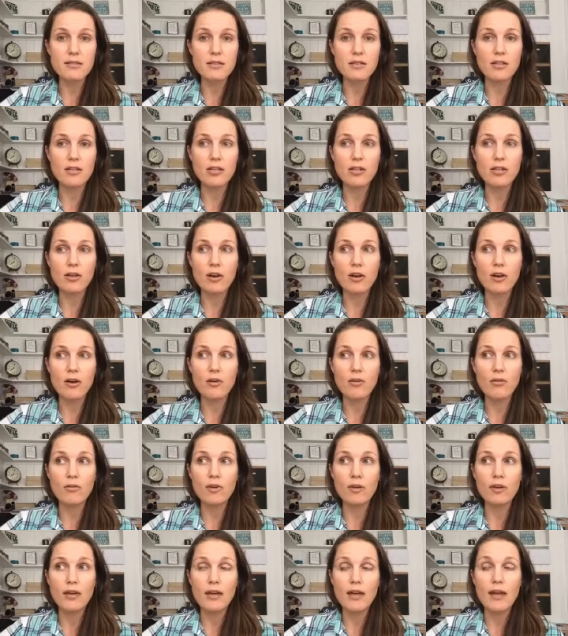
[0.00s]
you know,
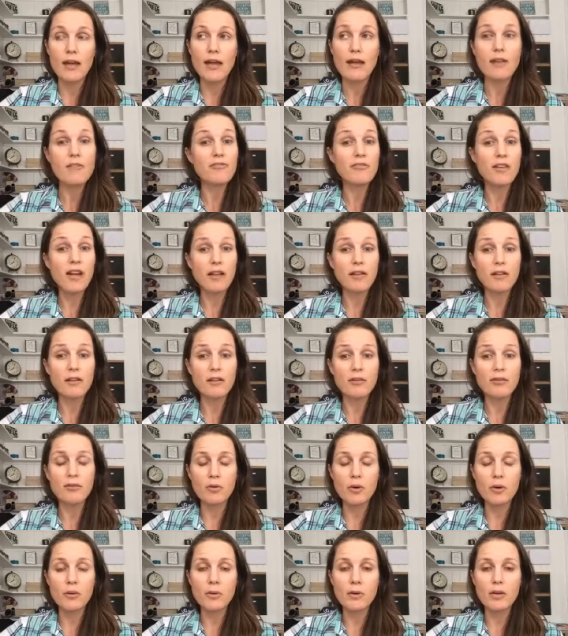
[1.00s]
and failing
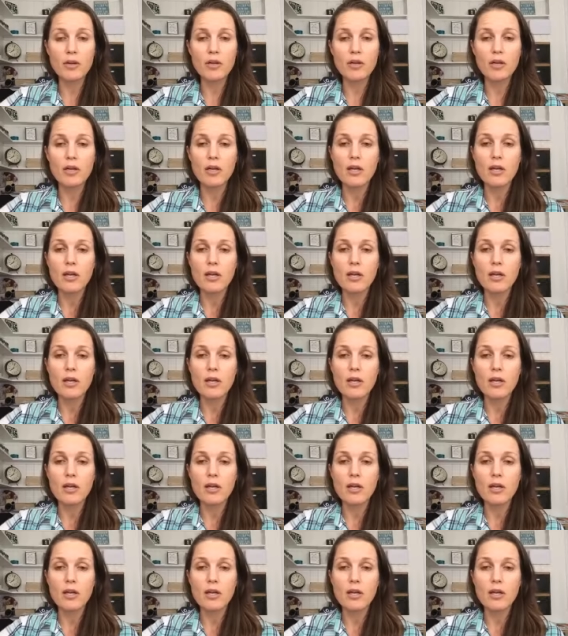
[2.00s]
forward.